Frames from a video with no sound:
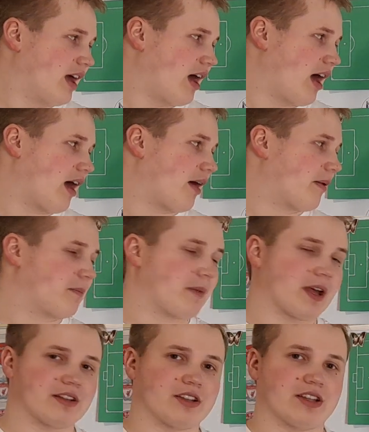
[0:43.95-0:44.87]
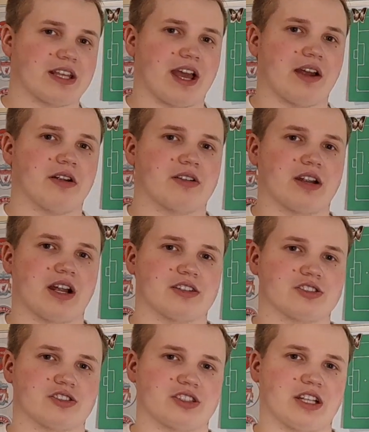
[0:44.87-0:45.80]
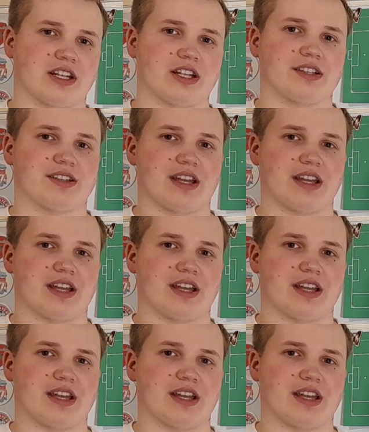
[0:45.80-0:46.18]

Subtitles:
But yeah, Real Sociedad,